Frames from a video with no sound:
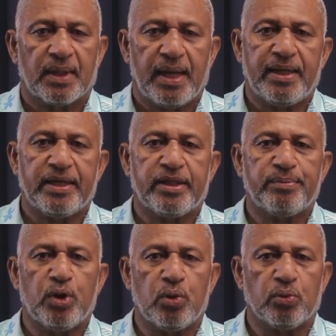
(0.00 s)
I let
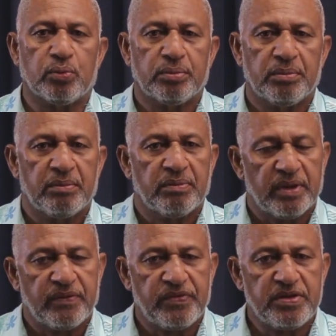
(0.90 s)
them know
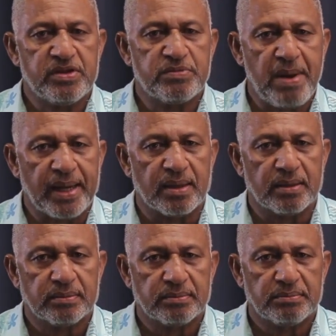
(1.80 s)
that Fiji is back,
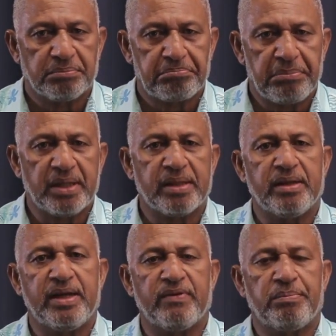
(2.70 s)
better
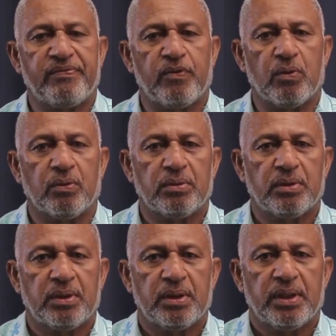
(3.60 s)
than ever before,
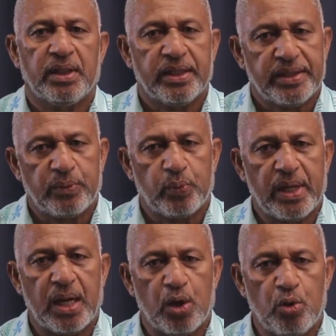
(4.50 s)
and that we
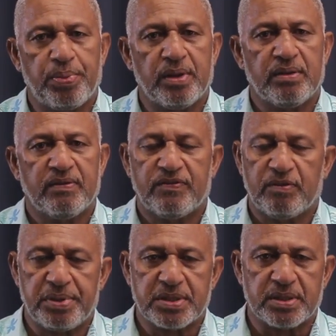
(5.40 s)
are open for
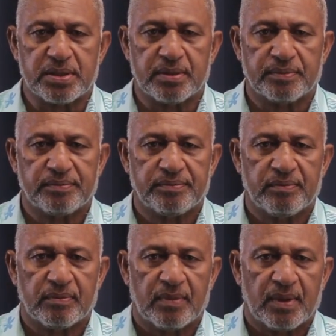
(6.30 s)
business.
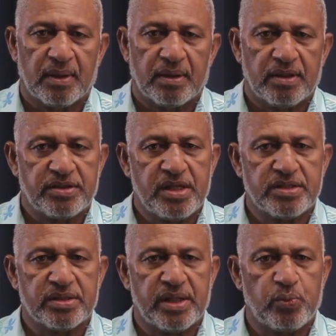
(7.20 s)
The
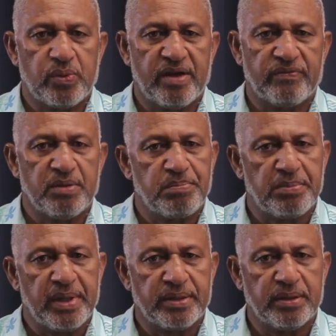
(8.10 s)
changes that we have
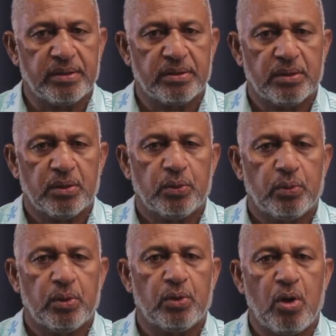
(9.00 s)
implemented
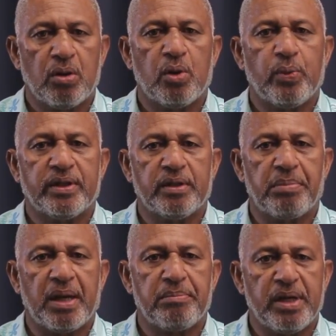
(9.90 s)
were long awaited
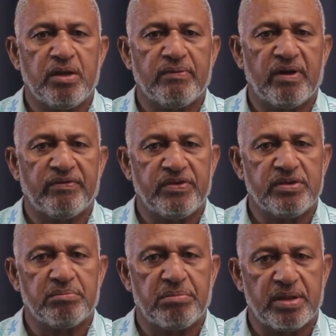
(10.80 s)
by many of our
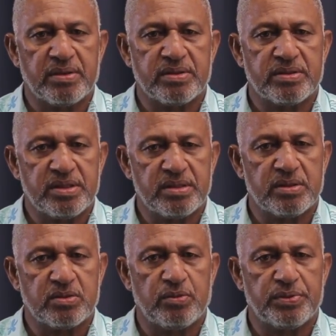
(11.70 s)
Fijian brothers and
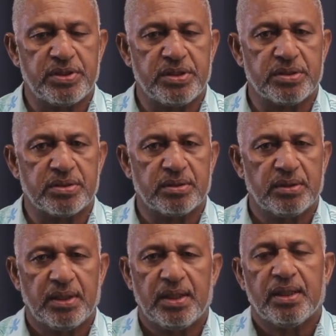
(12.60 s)
sisters overseas,
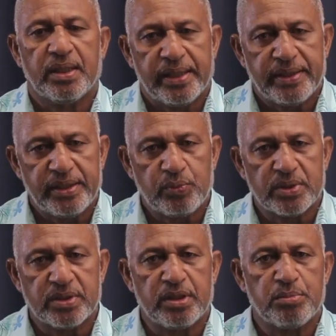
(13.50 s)
and it
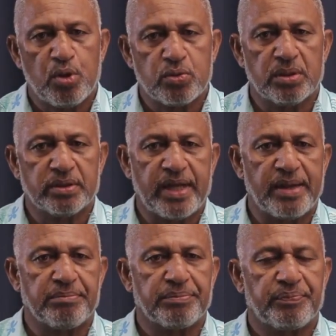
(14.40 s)
was an emotional time